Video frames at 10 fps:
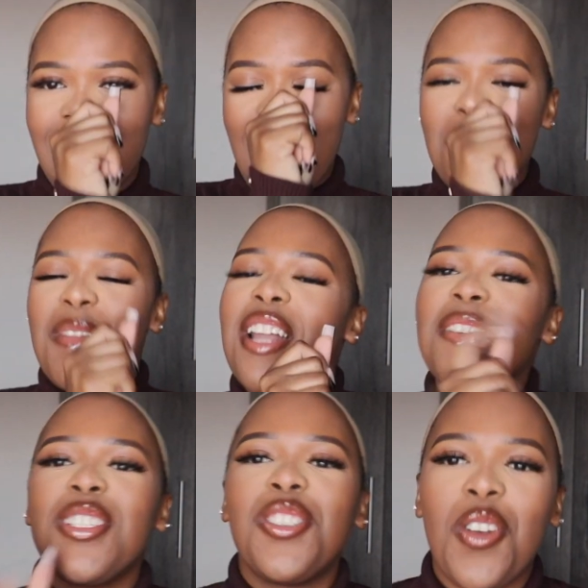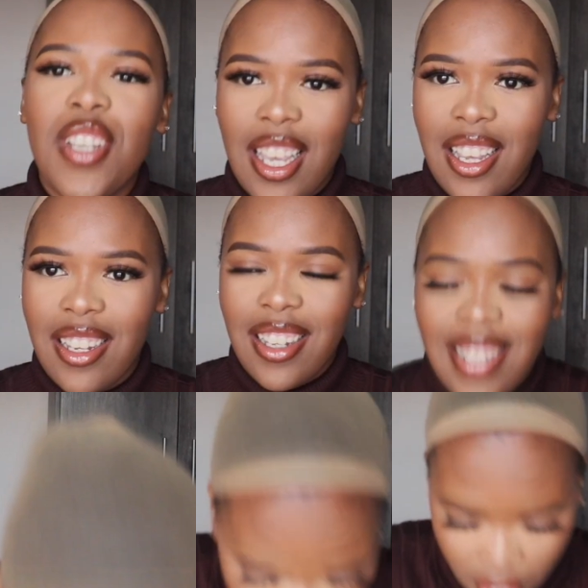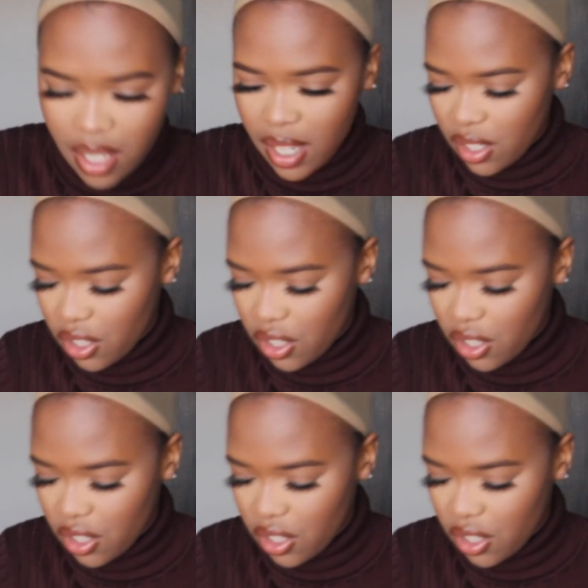I'm not even joking. Okay, I think I